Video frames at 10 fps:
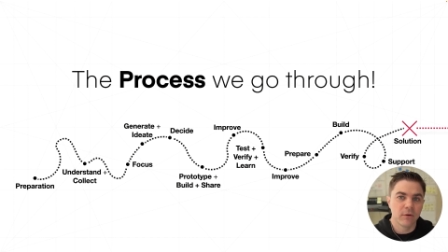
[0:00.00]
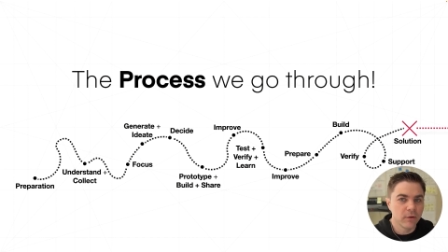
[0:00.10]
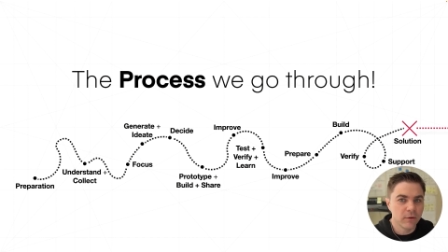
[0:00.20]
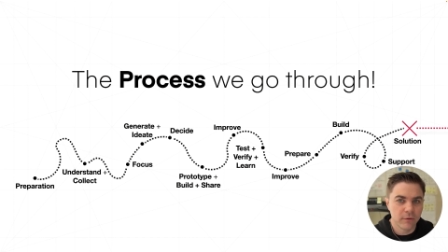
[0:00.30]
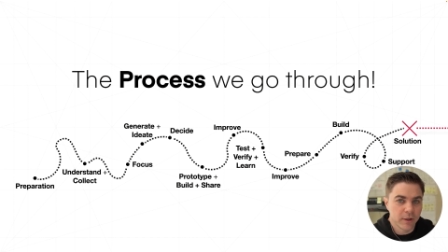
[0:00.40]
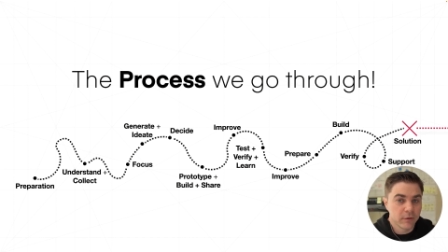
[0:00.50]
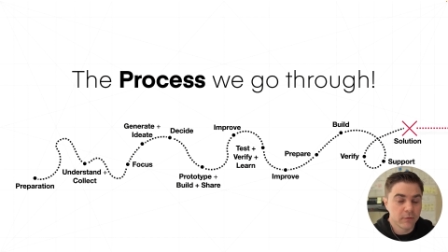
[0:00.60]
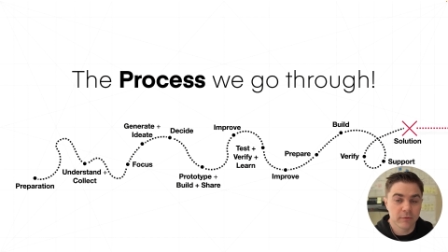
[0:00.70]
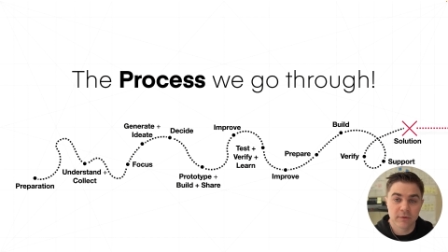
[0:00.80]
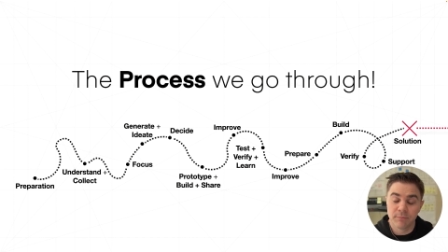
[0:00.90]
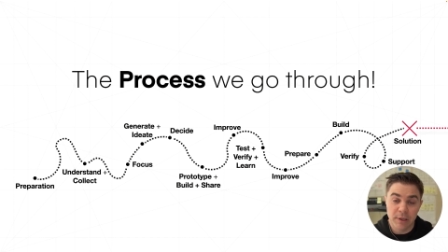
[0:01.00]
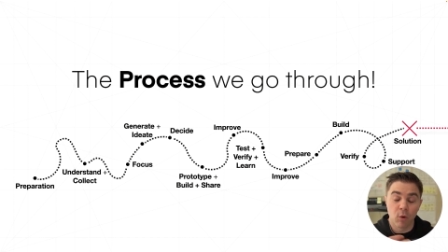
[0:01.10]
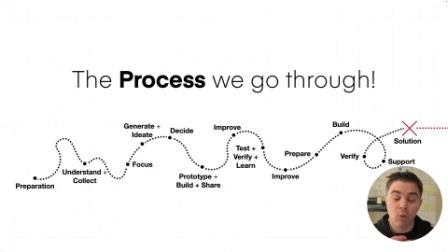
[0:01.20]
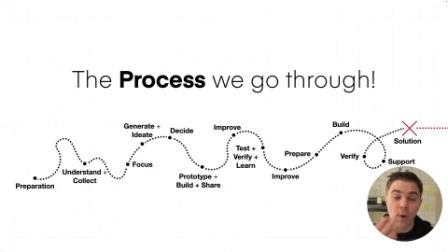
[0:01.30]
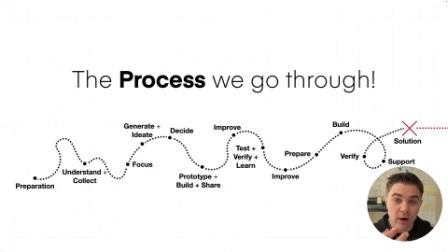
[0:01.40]
you know being
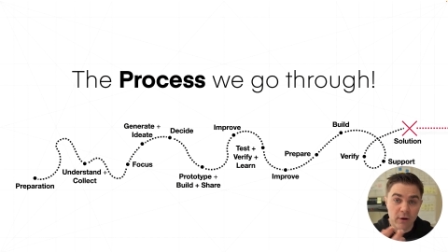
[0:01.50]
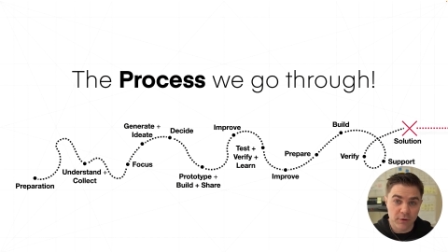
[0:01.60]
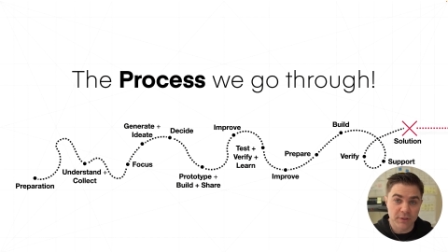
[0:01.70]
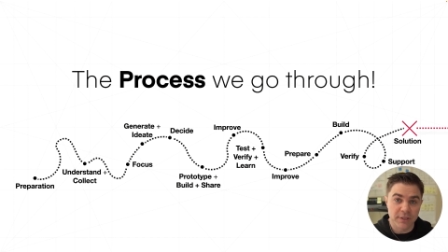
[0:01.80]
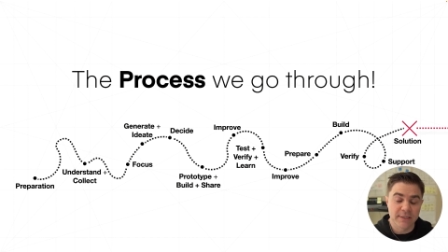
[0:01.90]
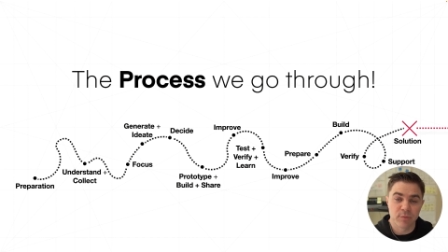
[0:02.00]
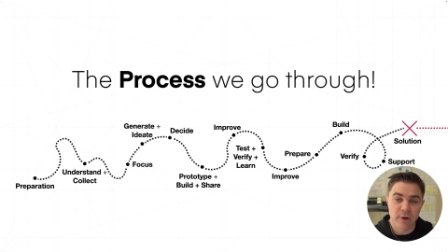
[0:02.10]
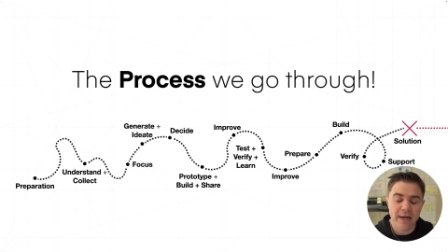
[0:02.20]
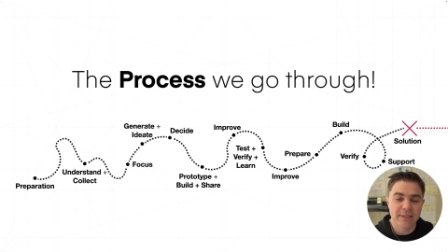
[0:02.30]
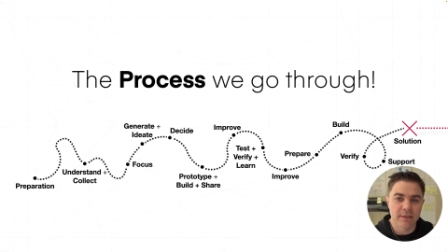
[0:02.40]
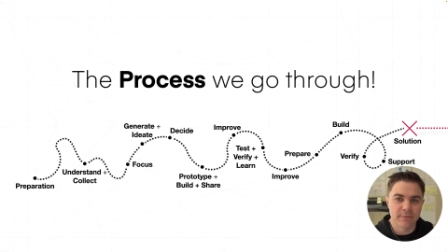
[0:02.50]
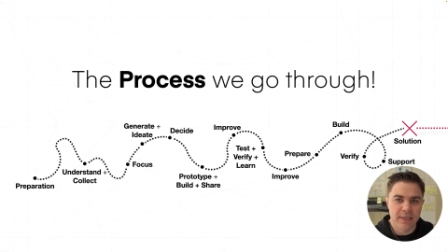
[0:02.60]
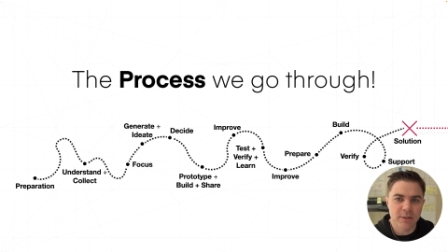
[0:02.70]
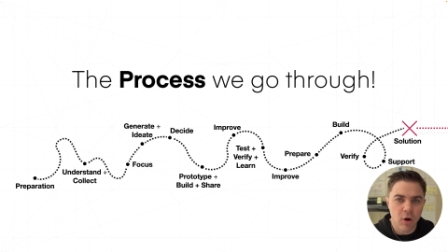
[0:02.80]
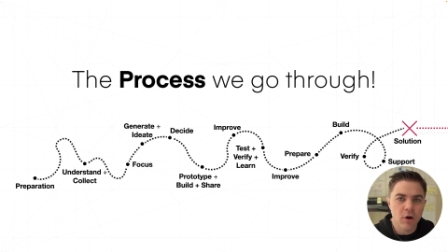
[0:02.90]
aware of those things and practicing them is
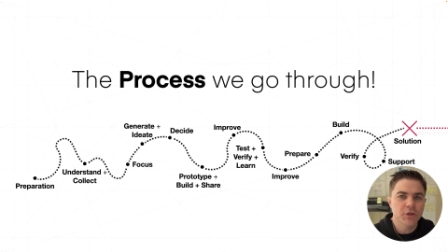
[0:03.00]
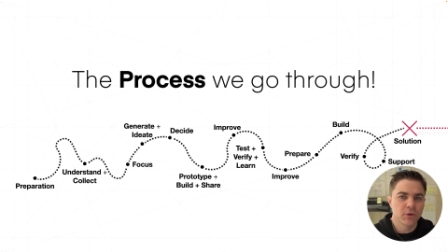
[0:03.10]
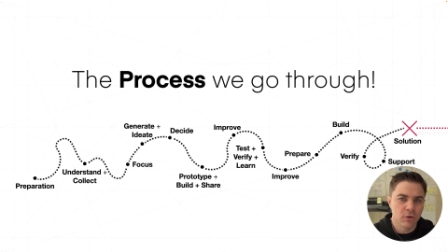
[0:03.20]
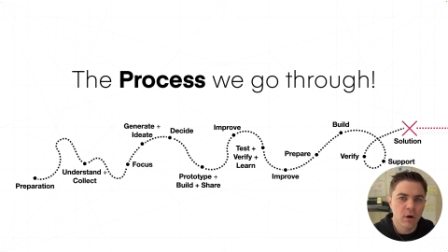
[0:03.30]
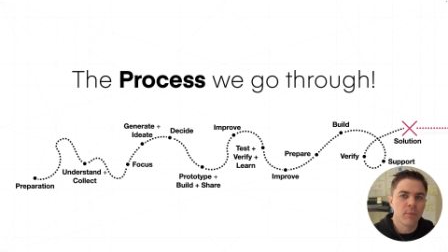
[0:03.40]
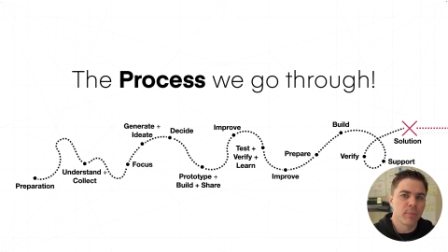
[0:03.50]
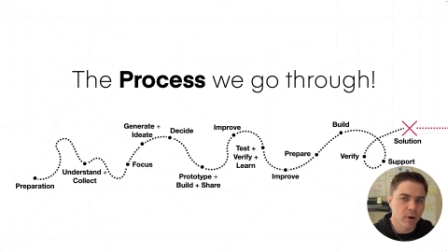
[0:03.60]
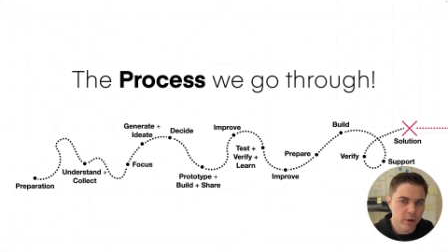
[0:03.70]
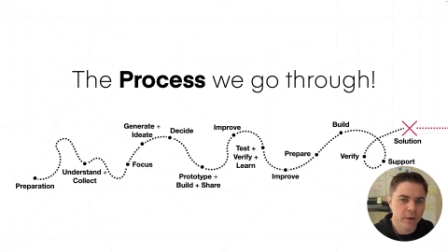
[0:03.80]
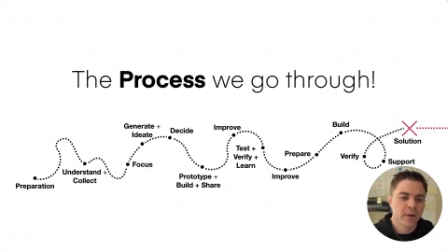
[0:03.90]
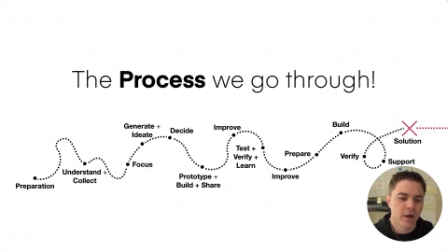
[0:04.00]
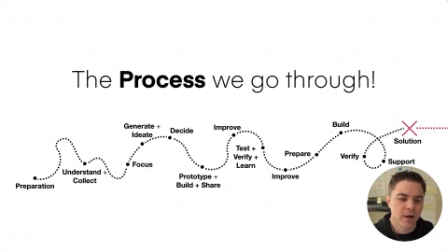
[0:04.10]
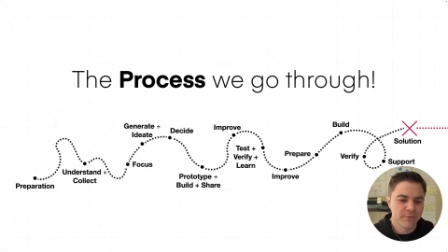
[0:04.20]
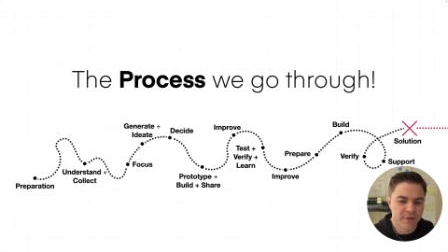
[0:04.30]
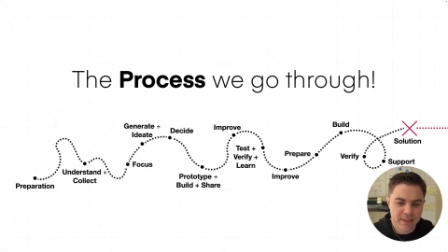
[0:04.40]
also a part
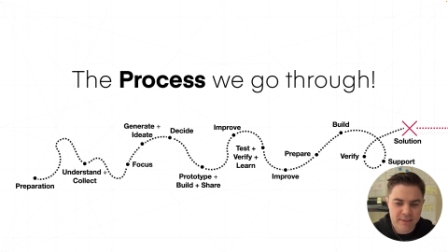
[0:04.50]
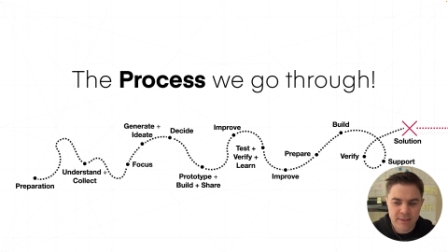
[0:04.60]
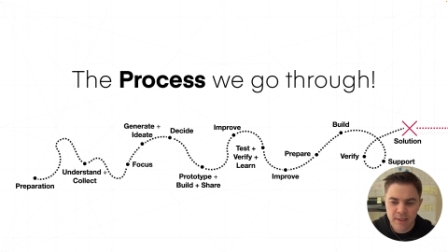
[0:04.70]
of this